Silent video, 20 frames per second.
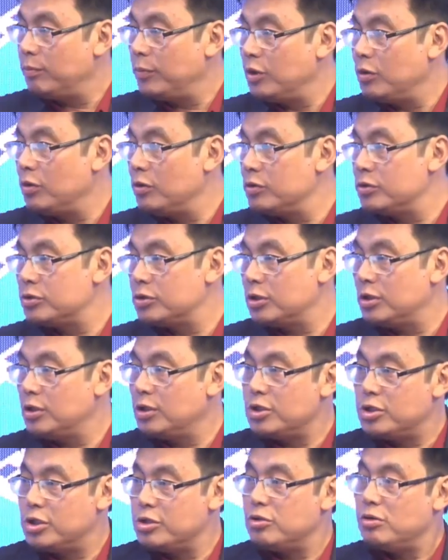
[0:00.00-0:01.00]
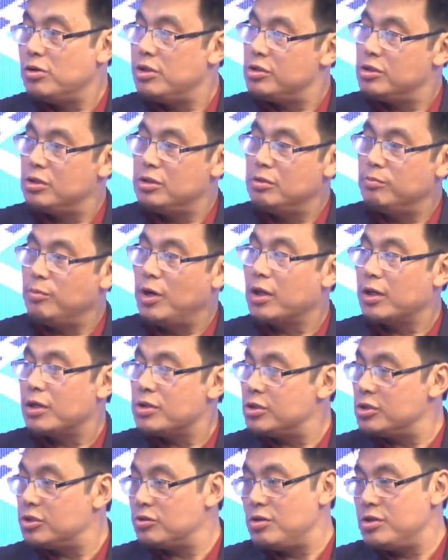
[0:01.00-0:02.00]
because uh, the situation, market
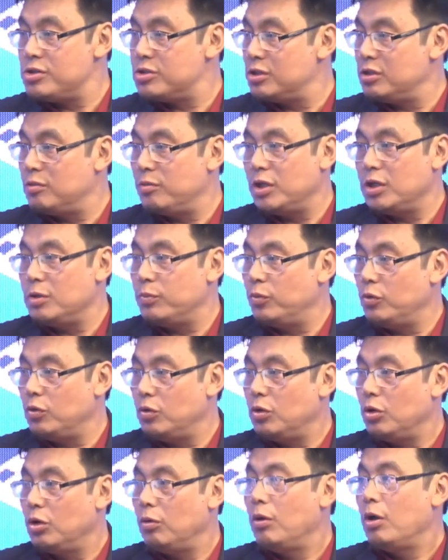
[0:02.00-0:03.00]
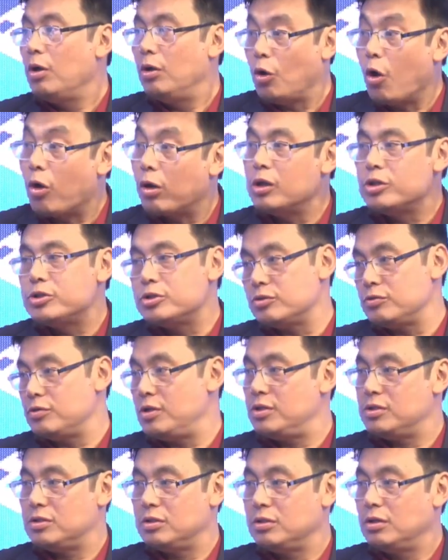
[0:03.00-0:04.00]
situation in Manipur, local
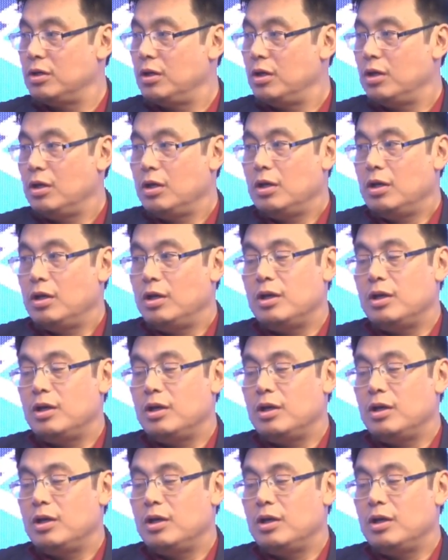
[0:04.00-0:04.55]
situation, mm.